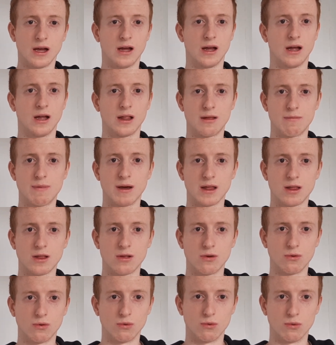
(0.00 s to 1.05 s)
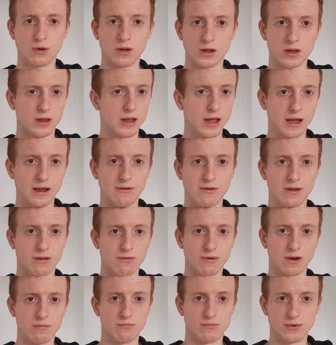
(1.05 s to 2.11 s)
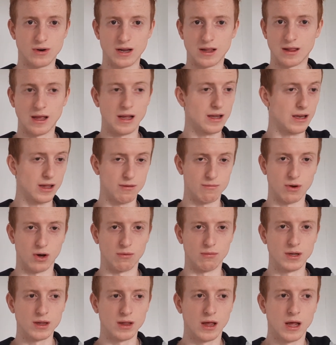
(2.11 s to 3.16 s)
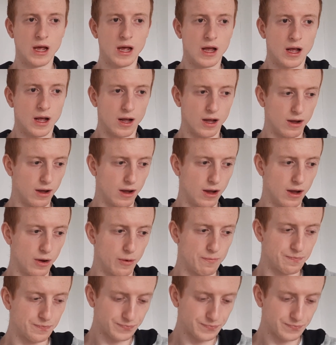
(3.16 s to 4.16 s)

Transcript: it's best to stay with one brand at this moment. I